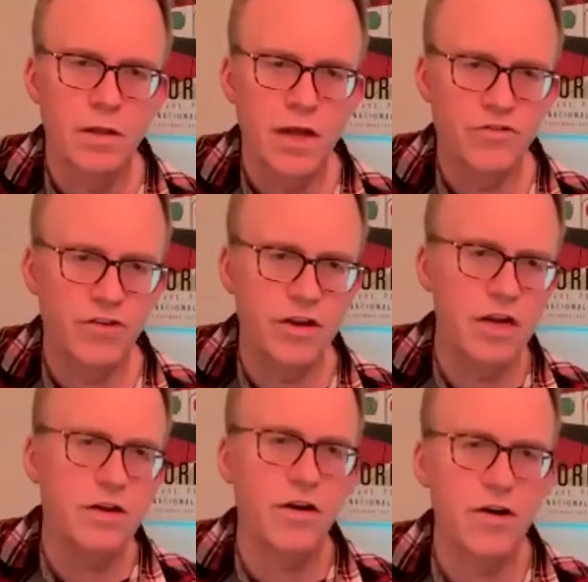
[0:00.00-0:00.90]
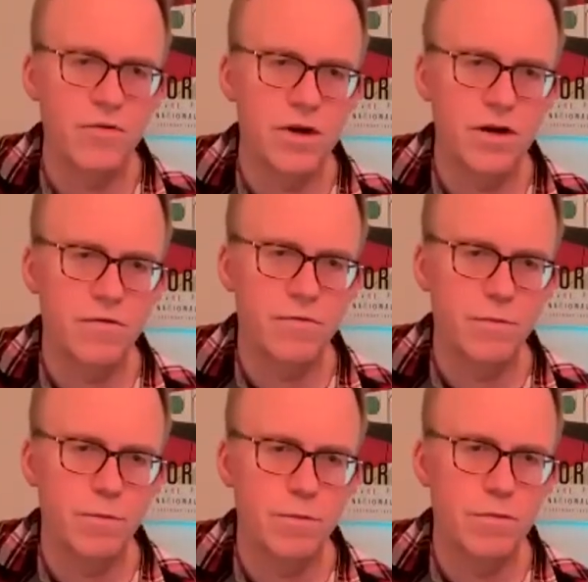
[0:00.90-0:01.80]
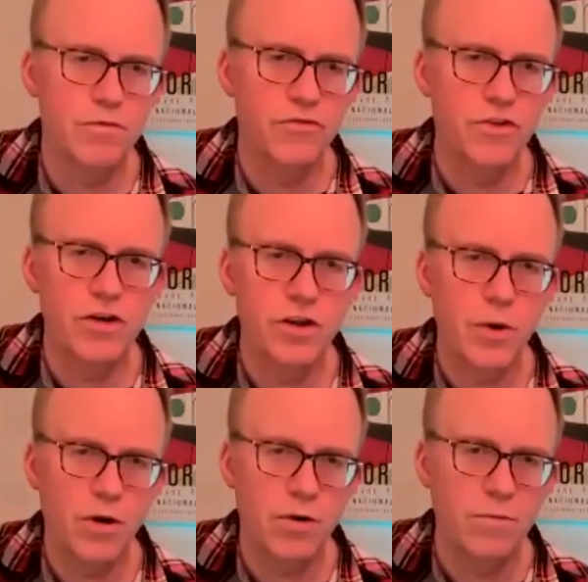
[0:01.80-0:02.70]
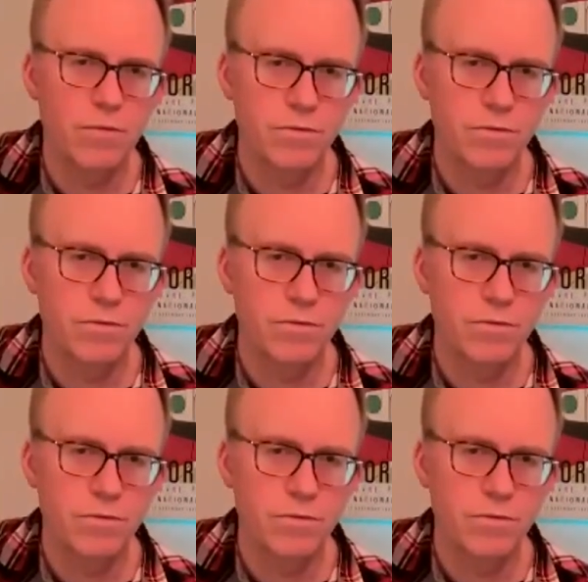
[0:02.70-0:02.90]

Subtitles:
that's your E chord with your G on the bottom.